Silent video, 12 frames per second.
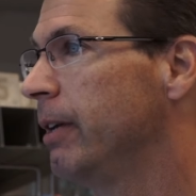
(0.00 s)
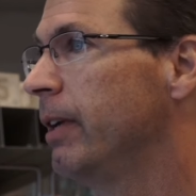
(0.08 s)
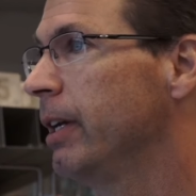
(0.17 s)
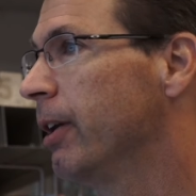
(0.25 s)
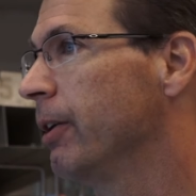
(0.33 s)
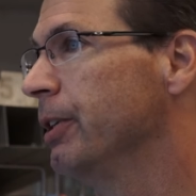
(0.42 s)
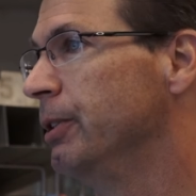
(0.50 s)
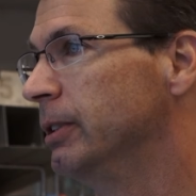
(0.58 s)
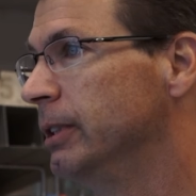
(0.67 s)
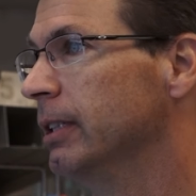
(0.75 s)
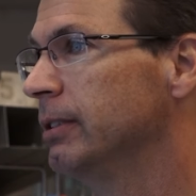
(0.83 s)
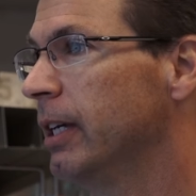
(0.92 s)
Dave Agard at
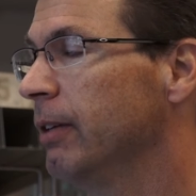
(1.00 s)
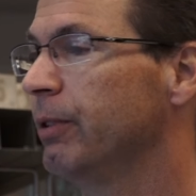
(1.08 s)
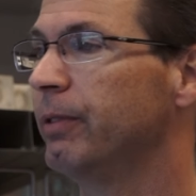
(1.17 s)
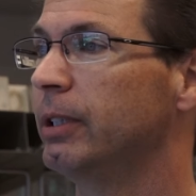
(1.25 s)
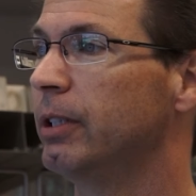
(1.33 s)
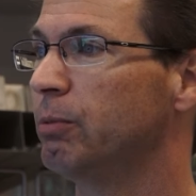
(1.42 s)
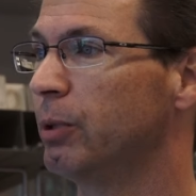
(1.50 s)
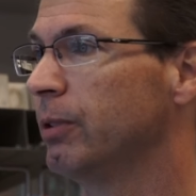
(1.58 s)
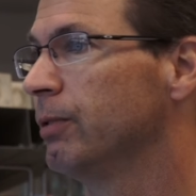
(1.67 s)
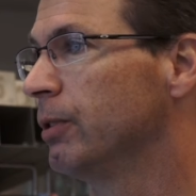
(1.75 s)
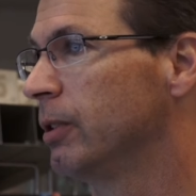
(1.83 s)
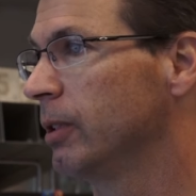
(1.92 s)
UCSF, we've had this
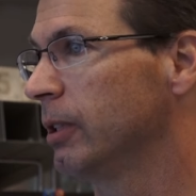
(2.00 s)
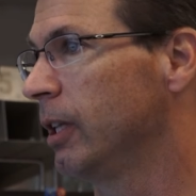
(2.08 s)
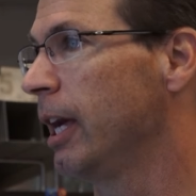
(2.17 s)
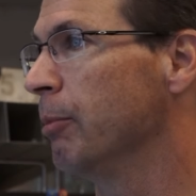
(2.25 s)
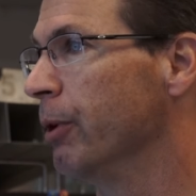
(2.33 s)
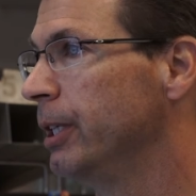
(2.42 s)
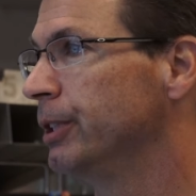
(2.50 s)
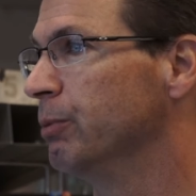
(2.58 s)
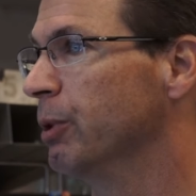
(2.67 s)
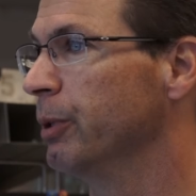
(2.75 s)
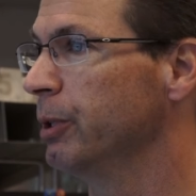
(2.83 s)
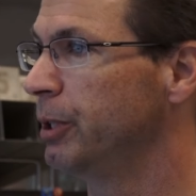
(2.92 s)
wonderful collaboration where